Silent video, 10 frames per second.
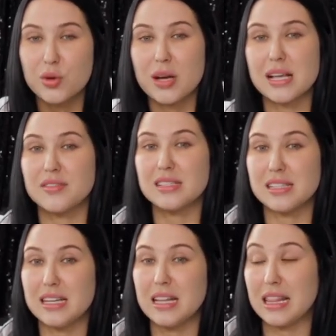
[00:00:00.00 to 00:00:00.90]
you guys have
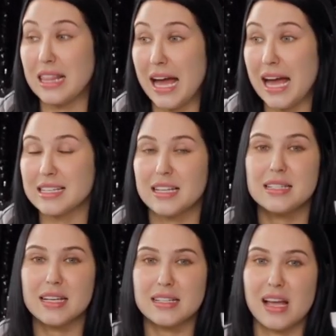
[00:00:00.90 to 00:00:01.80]
seen that
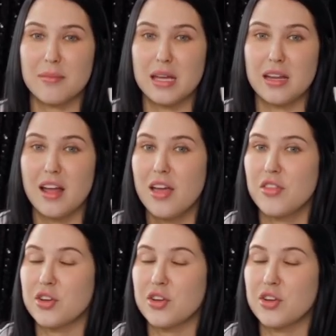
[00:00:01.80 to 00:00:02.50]
does not mean